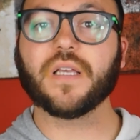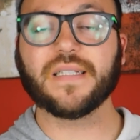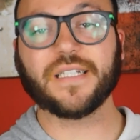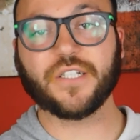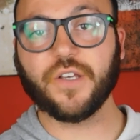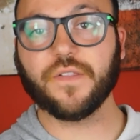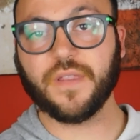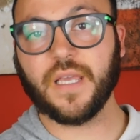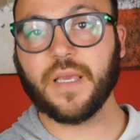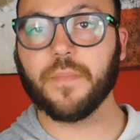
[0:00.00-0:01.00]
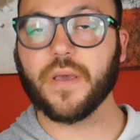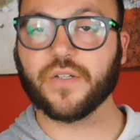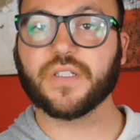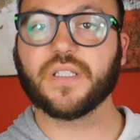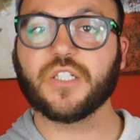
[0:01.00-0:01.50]
it's a good thing
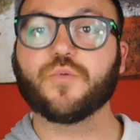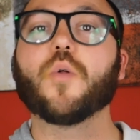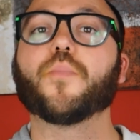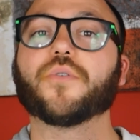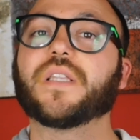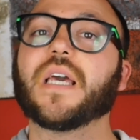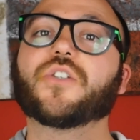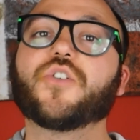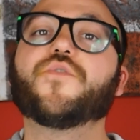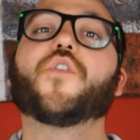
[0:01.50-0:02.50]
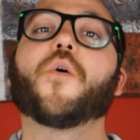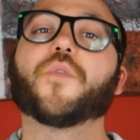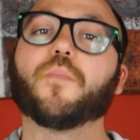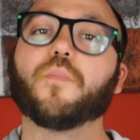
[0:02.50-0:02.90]
because this will protect you from the